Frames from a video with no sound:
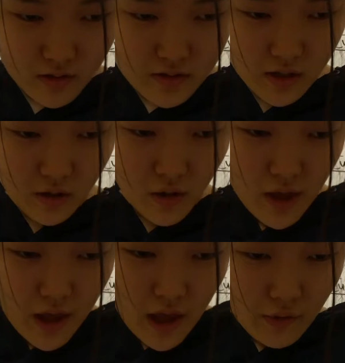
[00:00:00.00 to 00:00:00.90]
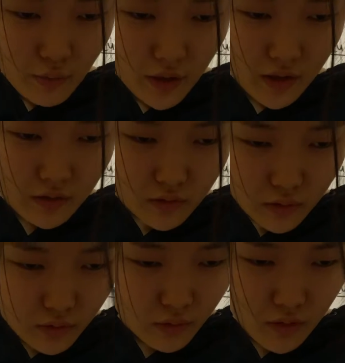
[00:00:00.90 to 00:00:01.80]
So if we
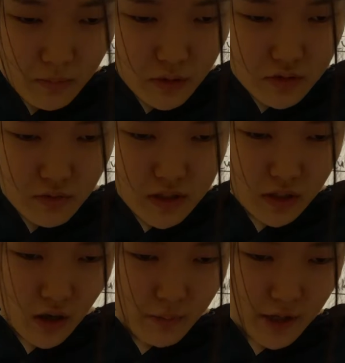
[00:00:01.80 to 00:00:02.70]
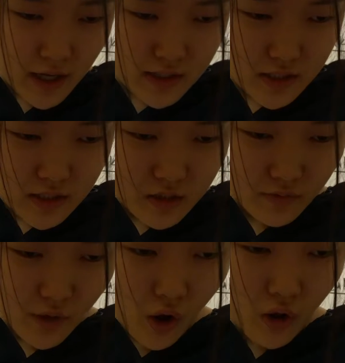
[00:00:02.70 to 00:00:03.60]
include the most recent common ancestor
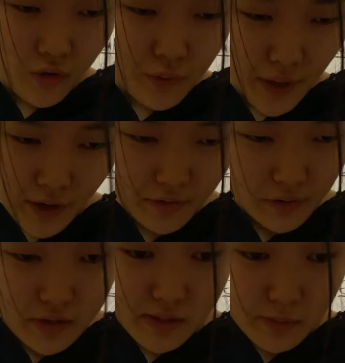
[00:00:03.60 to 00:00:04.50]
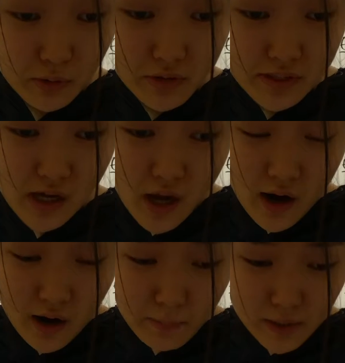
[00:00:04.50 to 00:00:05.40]
of all eukaryotes, the protists
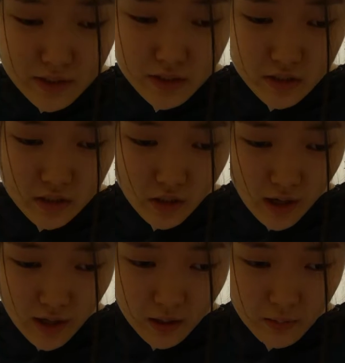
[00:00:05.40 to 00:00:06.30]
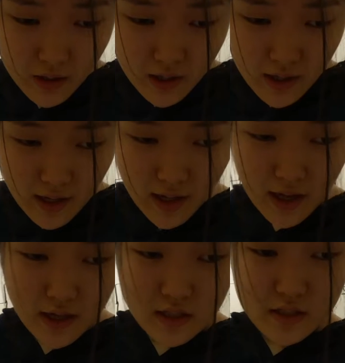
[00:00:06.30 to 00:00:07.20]
are best described
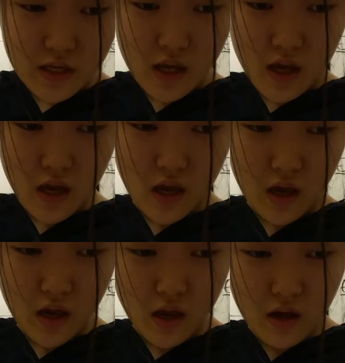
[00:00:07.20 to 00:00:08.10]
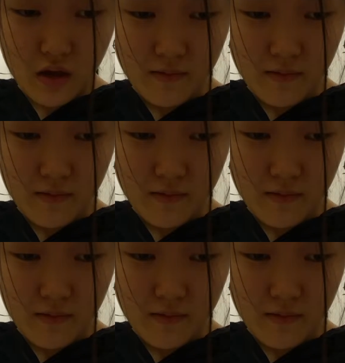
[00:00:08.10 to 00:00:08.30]
as a,